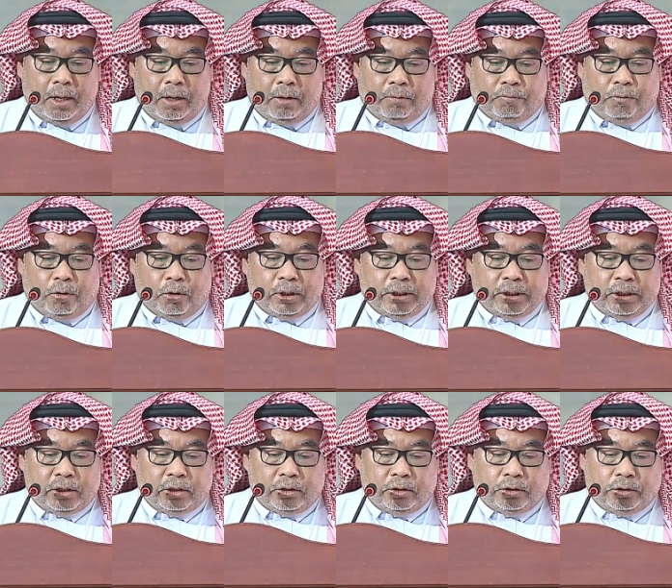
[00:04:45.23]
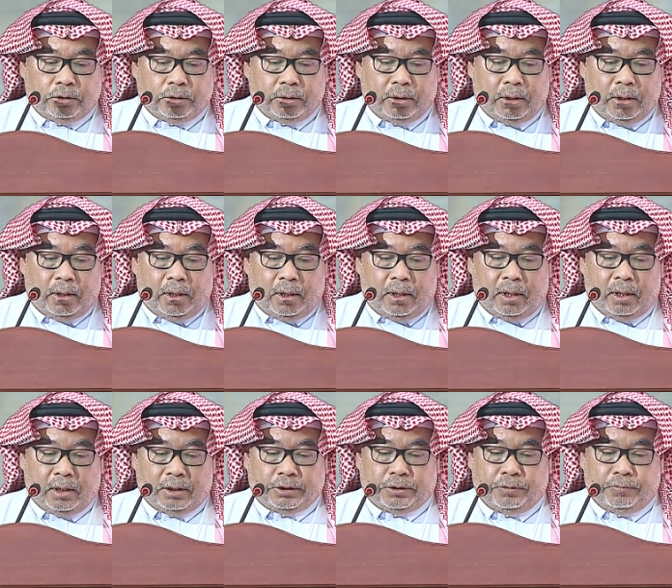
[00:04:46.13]
For each
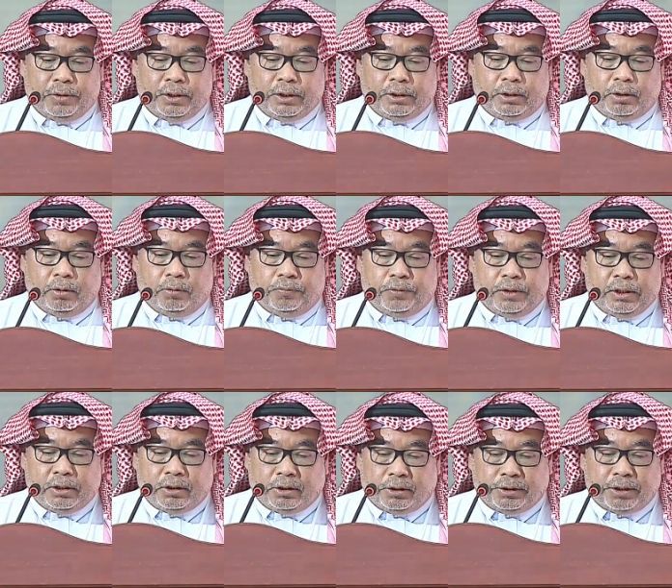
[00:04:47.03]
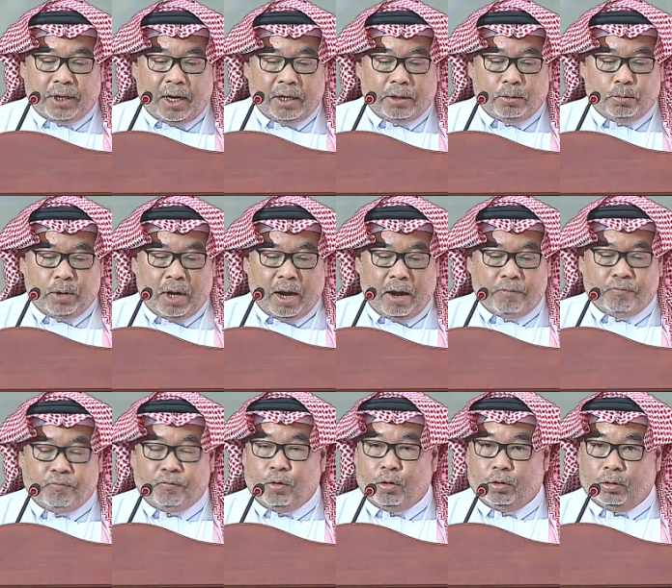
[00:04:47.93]
severity of each sign, we have
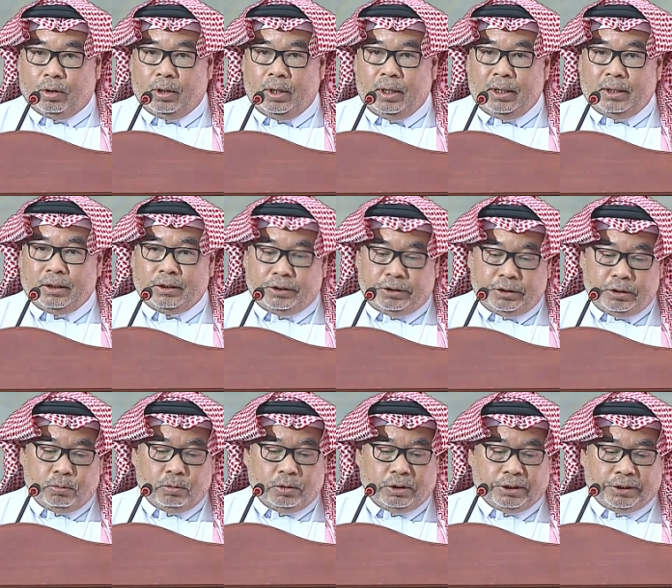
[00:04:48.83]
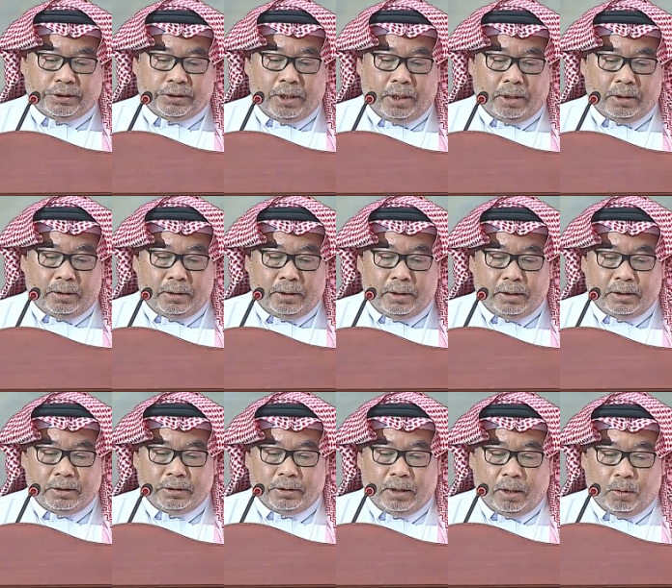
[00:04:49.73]
4. 0 is none,
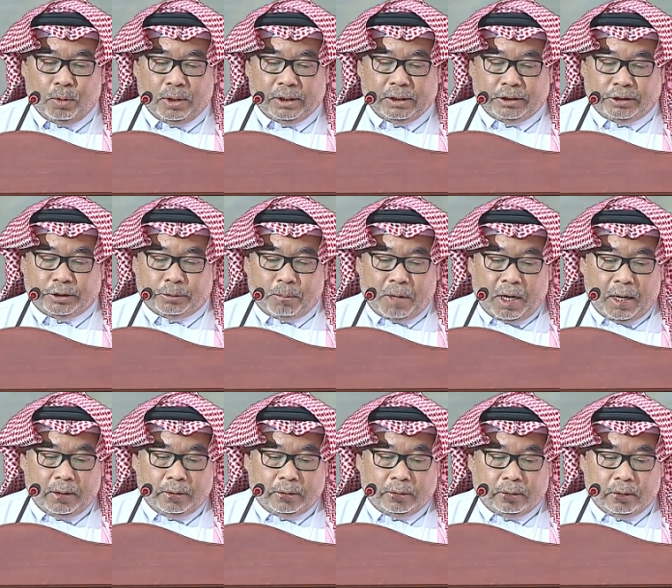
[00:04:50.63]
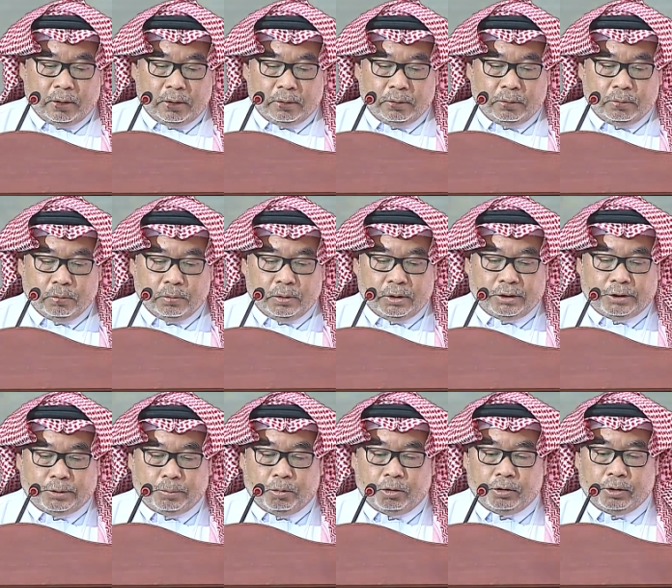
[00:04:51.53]
1 is mild, 2
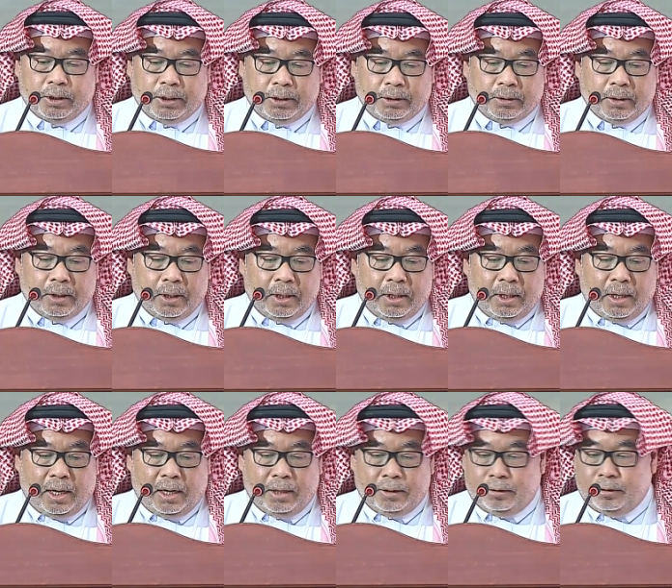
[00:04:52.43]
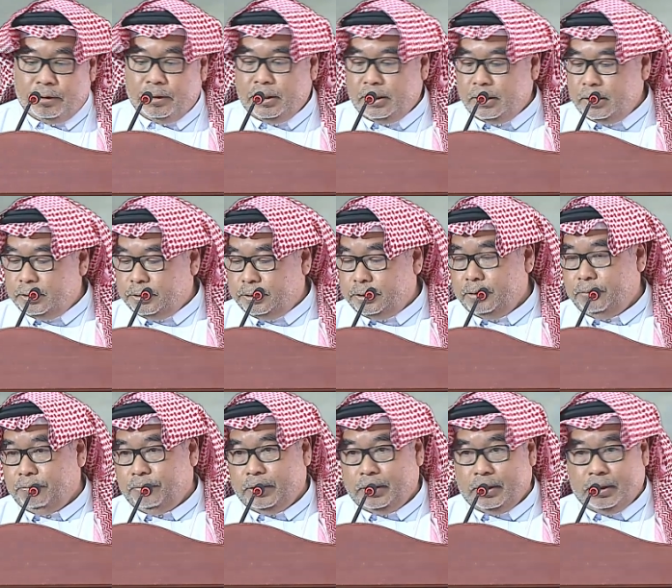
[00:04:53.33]
is moderate, and 3 is
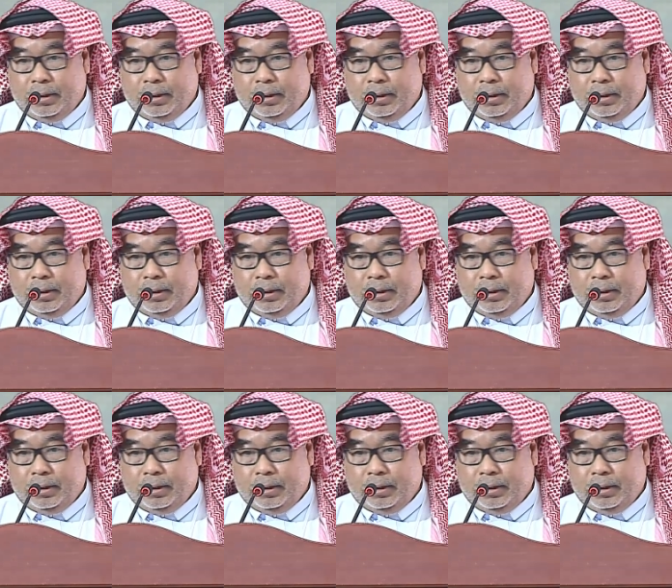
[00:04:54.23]
severe,